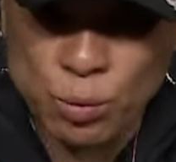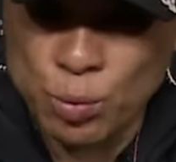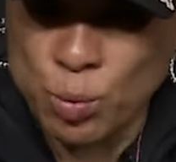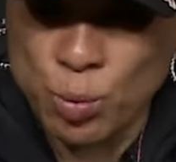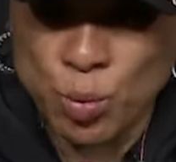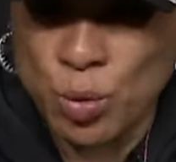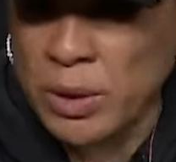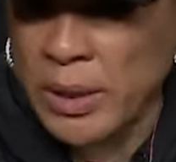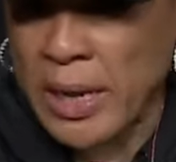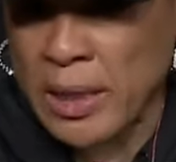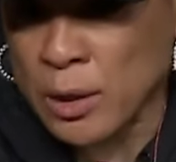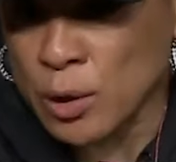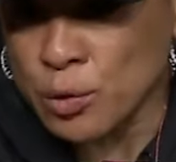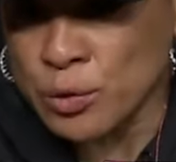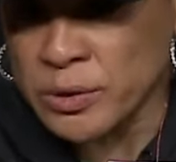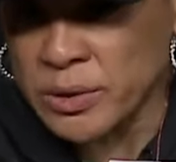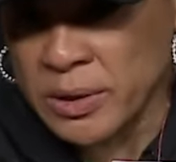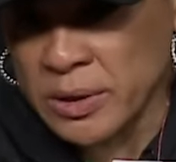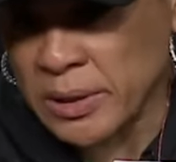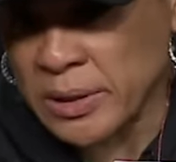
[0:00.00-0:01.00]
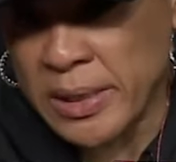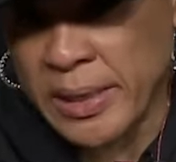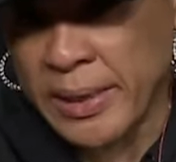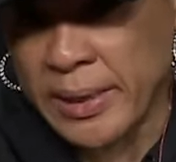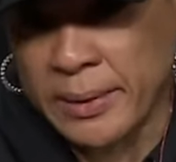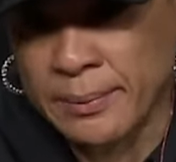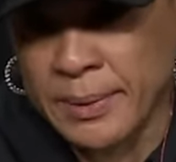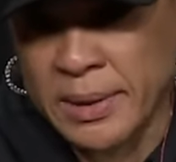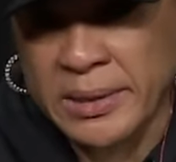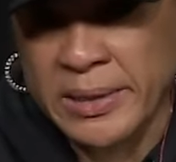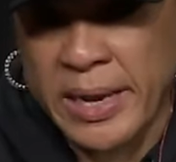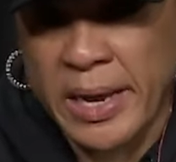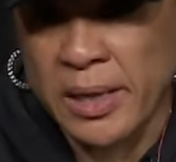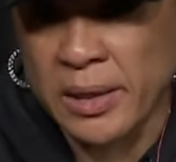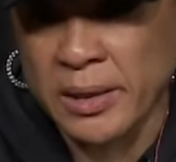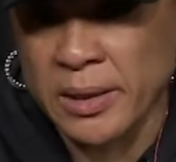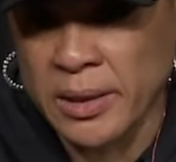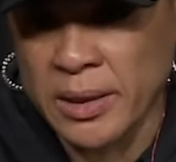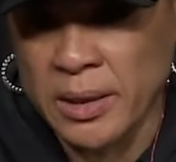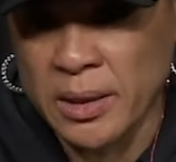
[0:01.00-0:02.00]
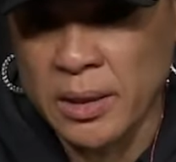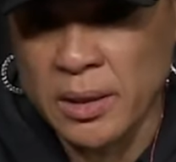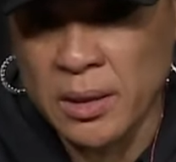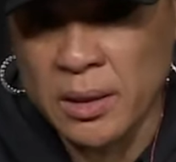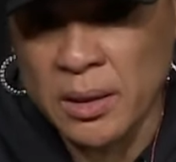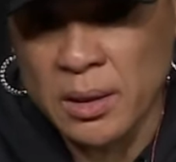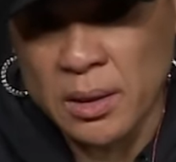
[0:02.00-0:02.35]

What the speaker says: "we're not losing today" mentality.